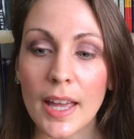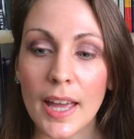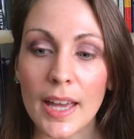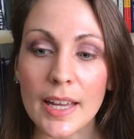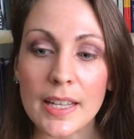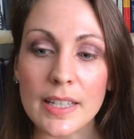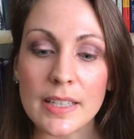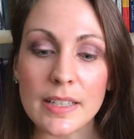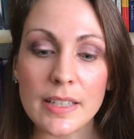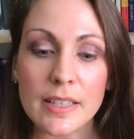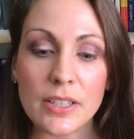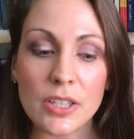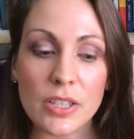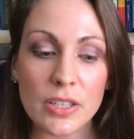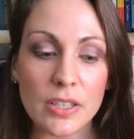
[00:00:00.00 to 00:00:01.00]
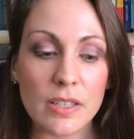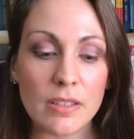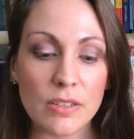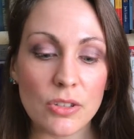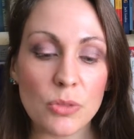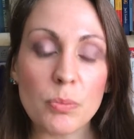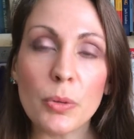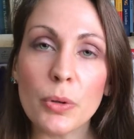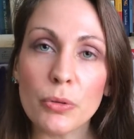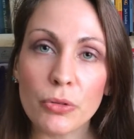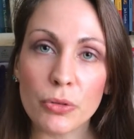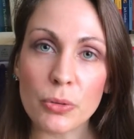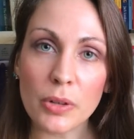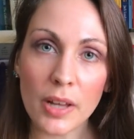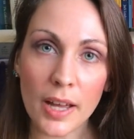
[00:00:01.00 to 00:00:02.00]
and just moves
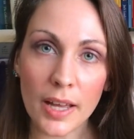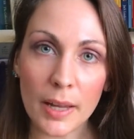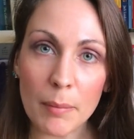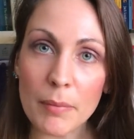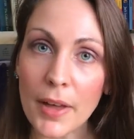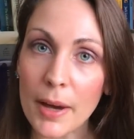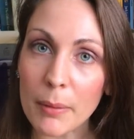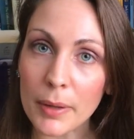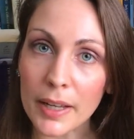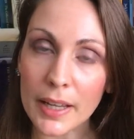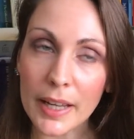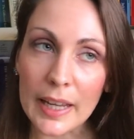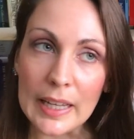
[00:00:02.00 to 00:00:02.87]
through time that way.